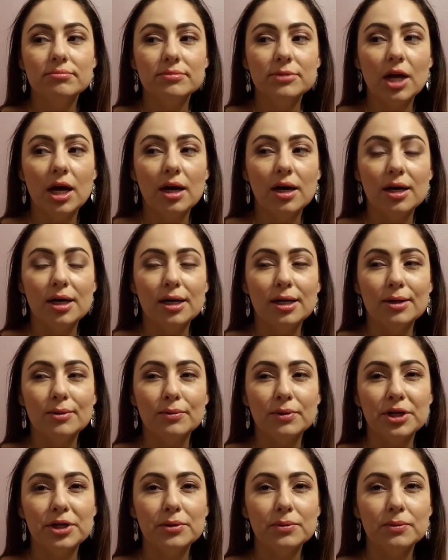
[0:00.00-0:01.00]

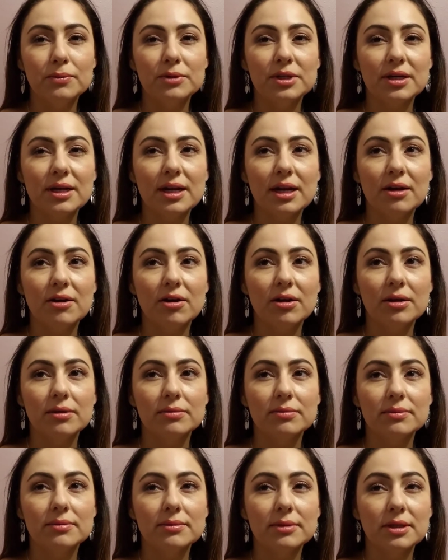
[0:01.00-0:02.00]
what can I call
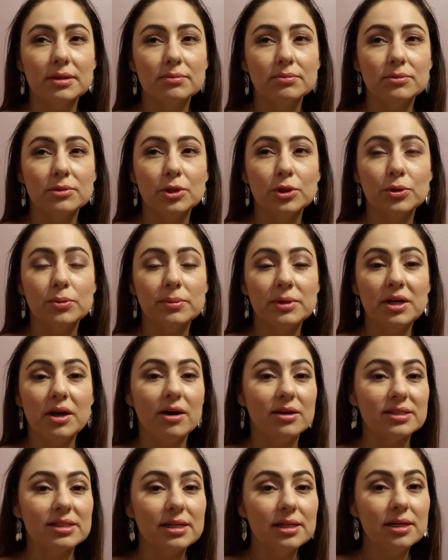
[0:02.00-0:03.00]
it,
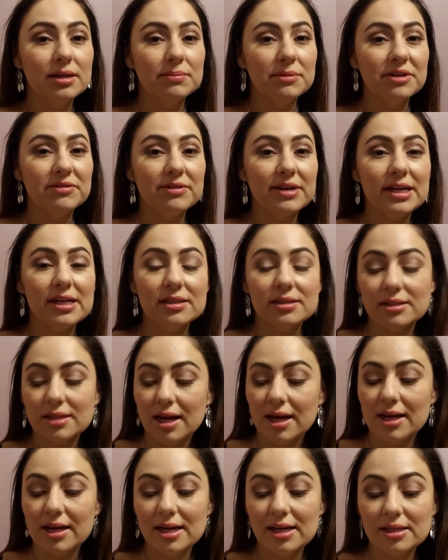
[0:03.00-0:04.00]
luminosity to my face,
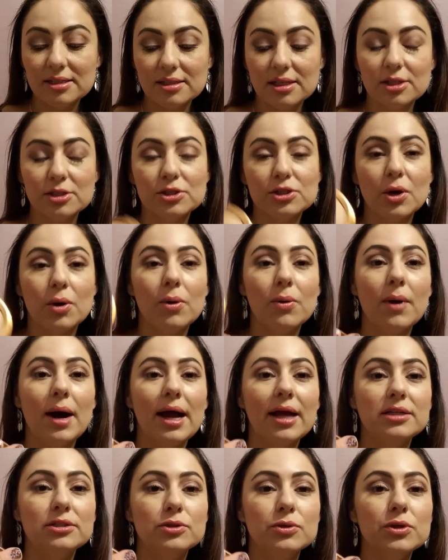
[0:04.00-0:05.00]
I guess. So
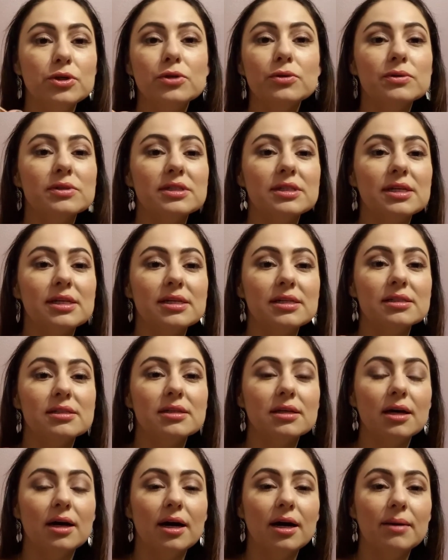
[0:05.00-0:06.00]
I do use this
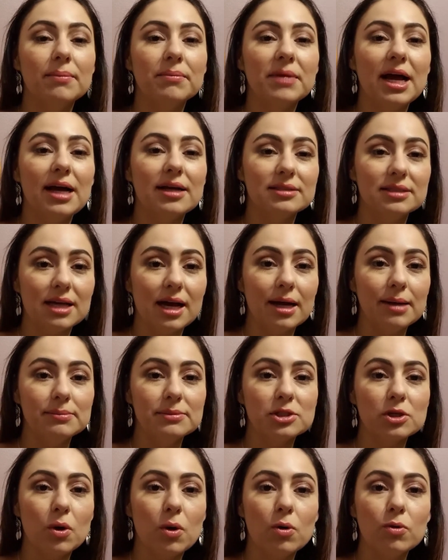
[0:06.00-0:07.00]
at
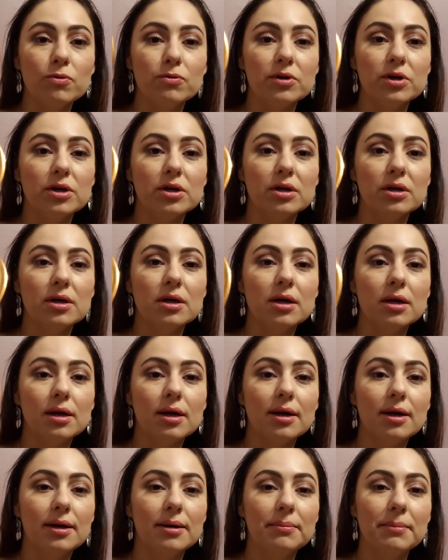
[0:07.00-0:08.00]
times over
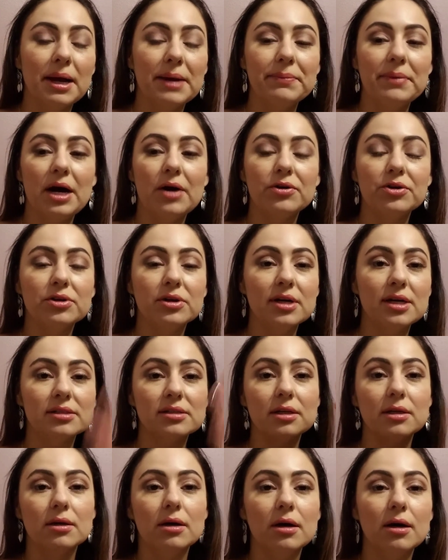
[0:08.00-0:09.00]
my powder as
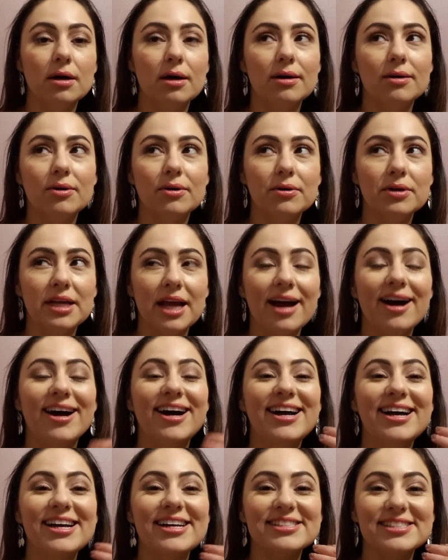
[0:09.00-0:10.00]

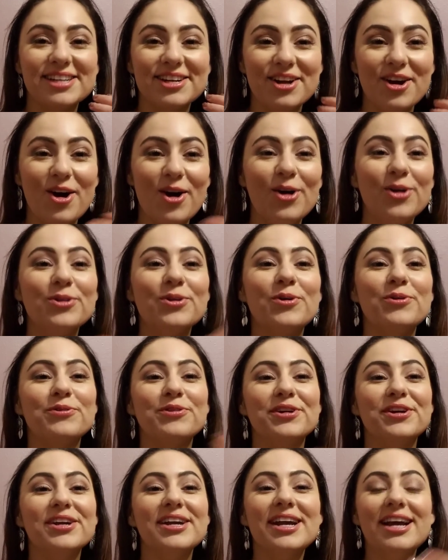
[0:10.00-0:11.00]
an all
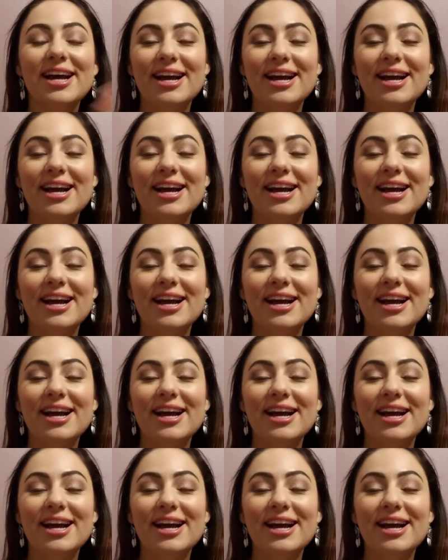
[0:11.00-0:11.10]
over